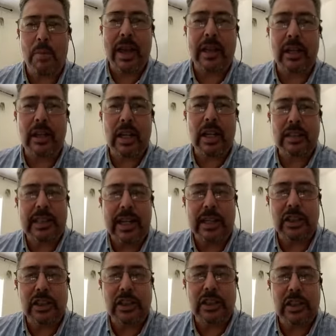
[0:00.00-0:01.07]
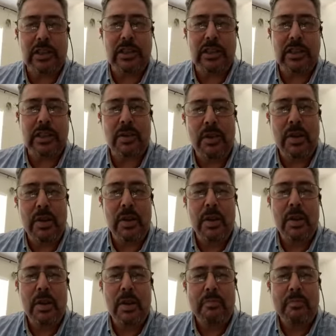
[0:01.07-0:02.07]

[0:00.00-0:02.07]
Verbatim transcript: now, I'm back in Los Angeles. So